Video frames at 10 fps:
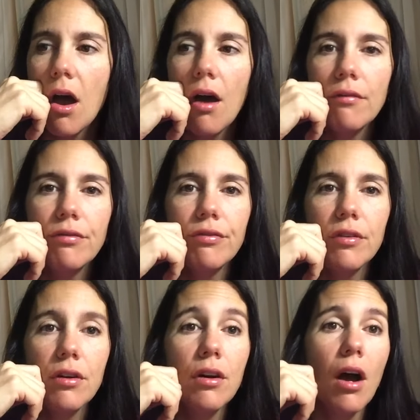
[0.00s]
of
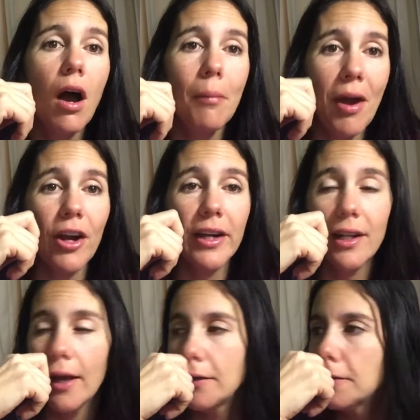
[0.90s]

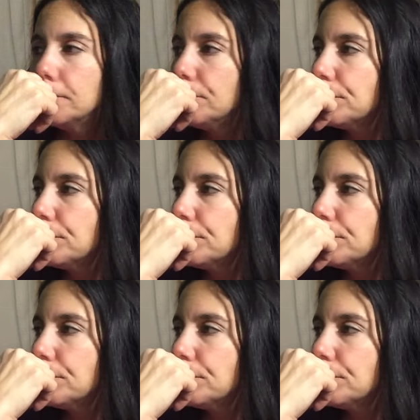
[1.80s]
American Idol.